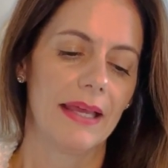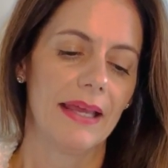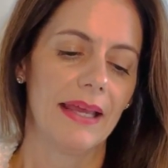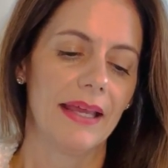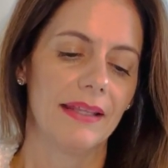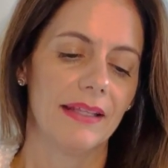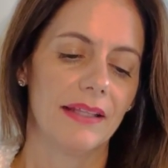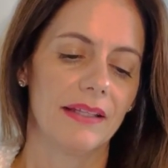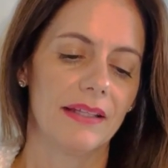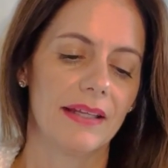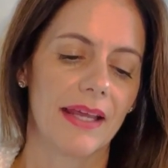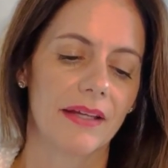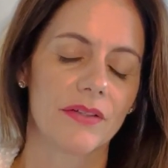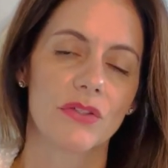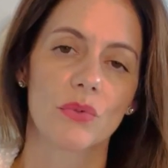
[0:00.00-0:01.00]
And then the
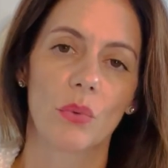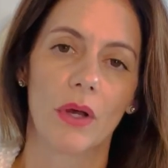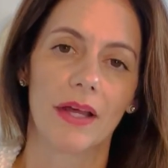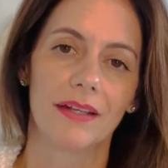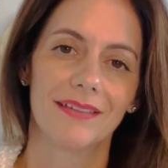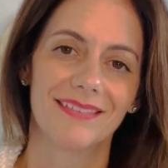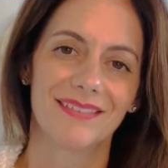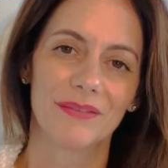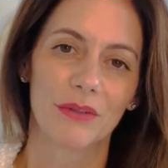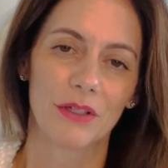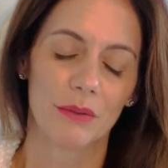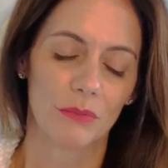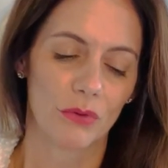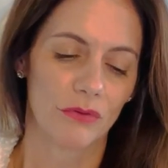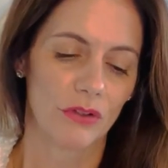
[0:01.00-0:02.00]
next one, we're
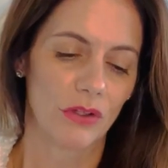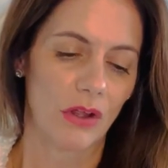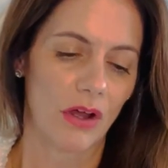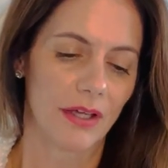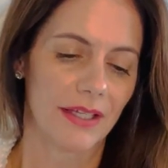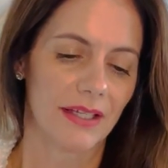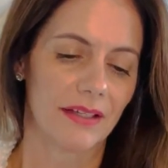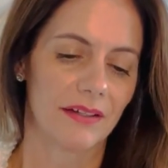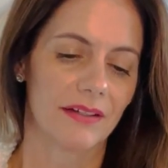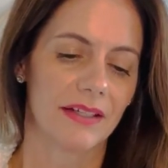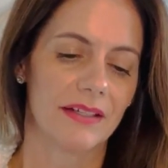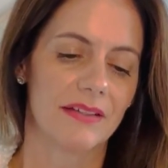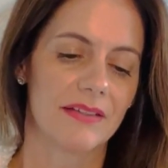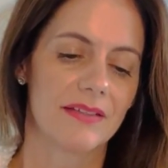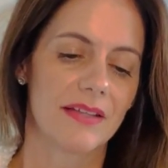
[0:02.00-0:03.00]
going to move along here,
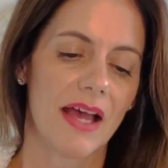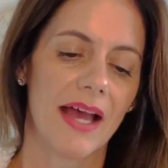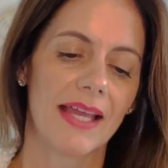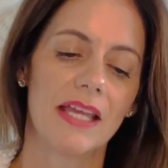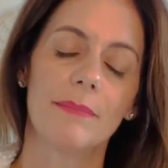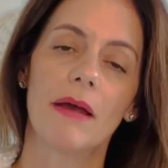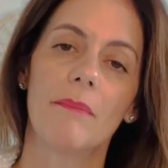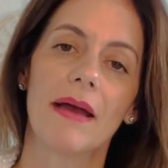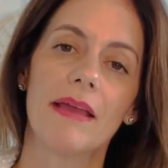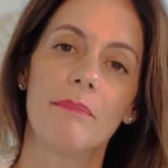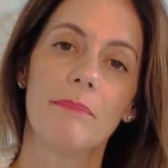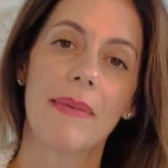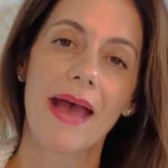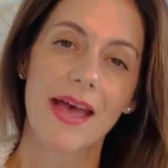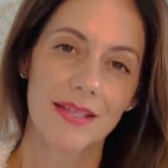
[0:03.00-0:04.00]
is I am at my
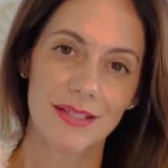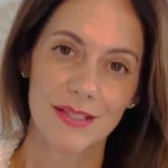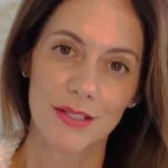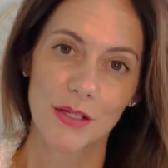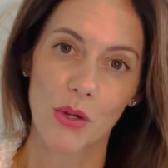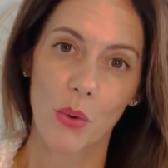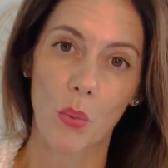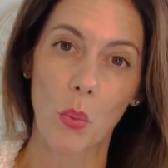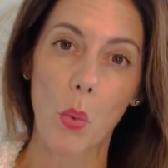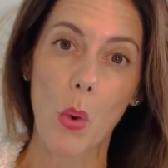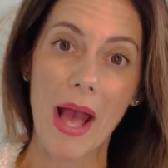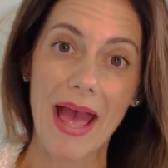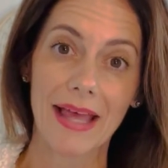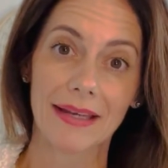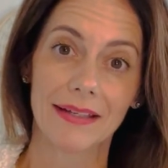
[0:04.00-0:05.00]
best
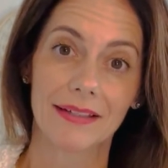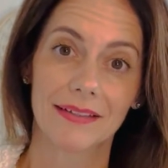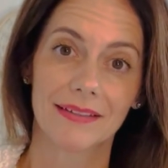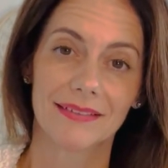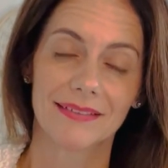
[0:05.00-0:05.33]
when.